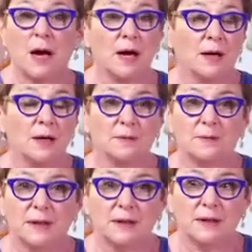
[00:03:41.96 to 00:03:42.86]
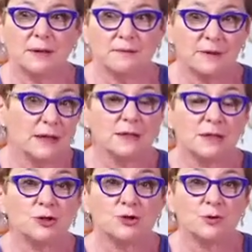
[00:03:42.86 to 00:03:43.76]
uh, things
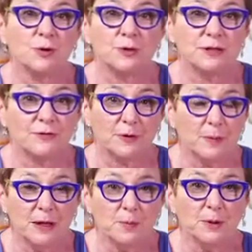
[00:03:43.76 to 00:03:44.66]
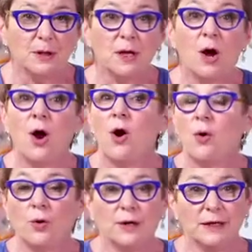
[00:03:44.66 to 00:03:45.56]
that you're doing with different people
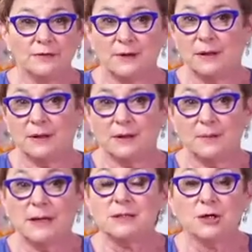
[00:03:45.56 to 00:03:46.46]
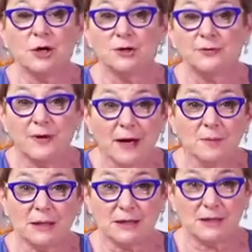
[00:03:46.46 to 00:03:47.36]
or even base it on your
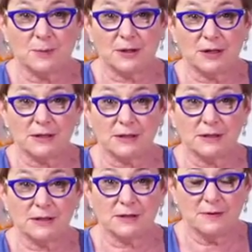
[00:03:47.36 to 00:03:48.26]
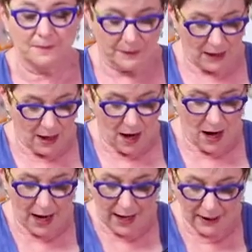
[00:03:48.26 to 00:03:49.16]
family experiences?
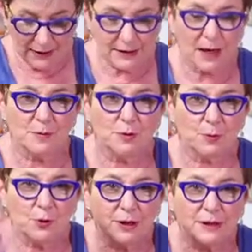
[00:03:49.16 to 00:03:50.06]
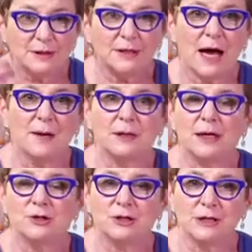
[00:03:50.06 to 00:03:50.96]
Anytime you put time and
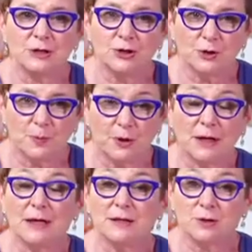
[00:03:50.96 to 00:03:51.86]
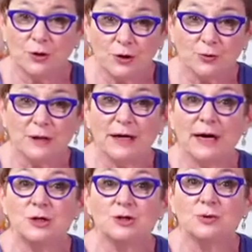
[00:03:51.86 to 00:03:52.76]
energy into your book, it's going to
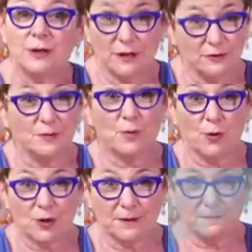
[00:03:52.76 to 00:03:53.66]
engage you even more.